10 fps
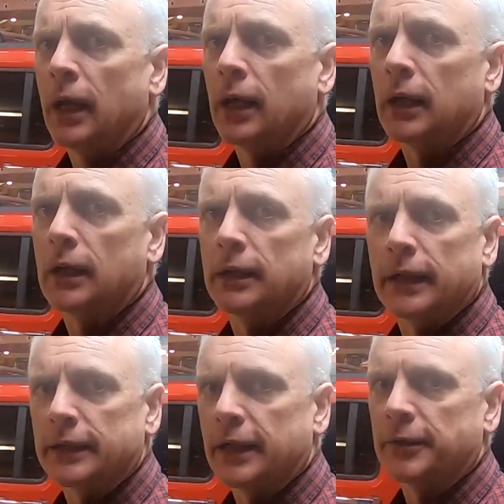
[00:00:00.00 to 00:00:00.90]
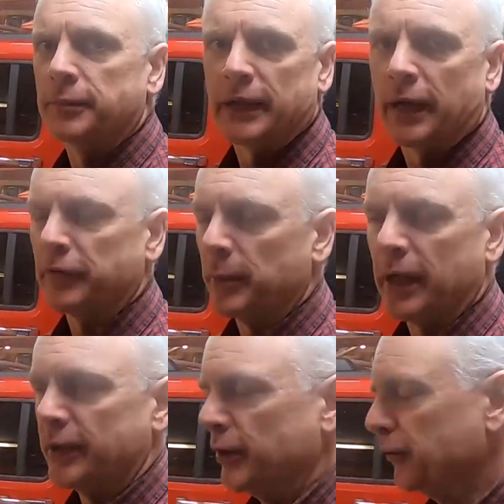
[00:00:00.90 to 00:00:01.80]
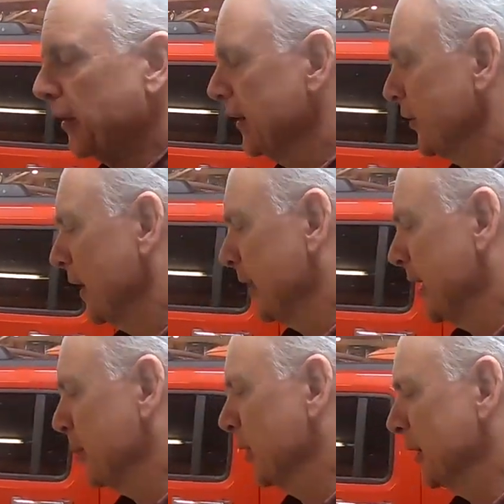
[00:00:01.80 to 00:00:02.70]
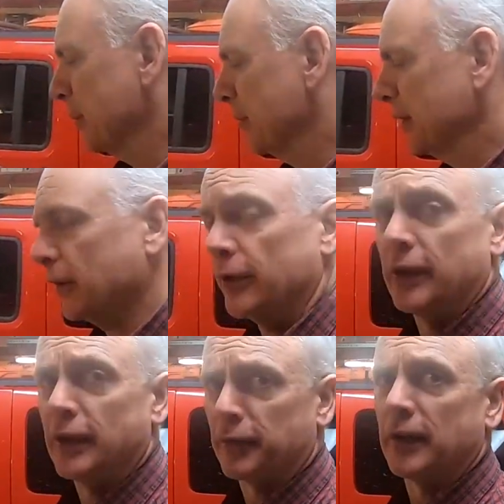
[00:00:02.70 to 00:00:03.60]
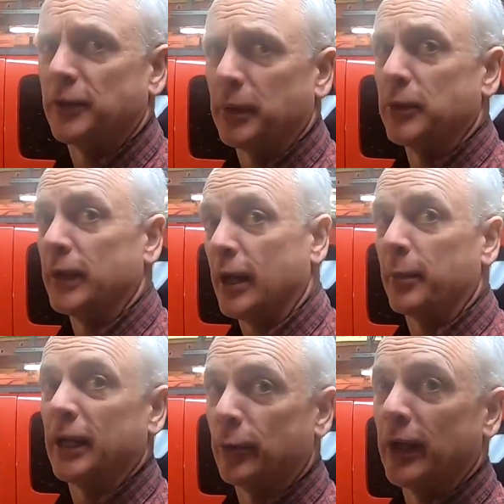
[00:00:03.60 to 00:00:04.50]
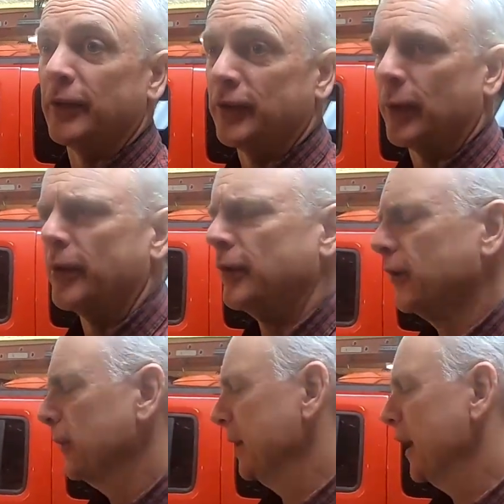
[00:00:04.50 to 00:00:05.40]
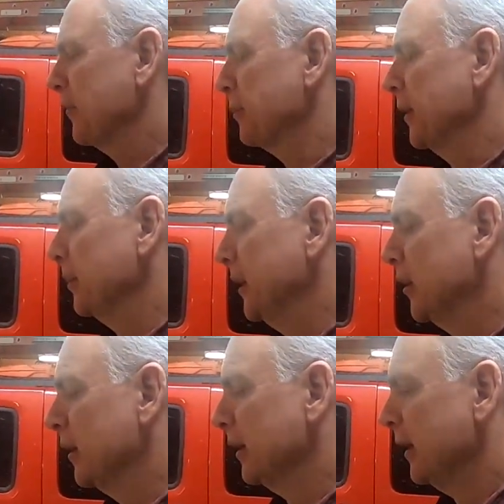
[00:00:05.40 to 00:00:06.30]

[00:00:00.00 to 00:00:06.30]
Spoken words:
And then you have to buy an interface and a cable and learn the difference between how many rings are on your 3.5mm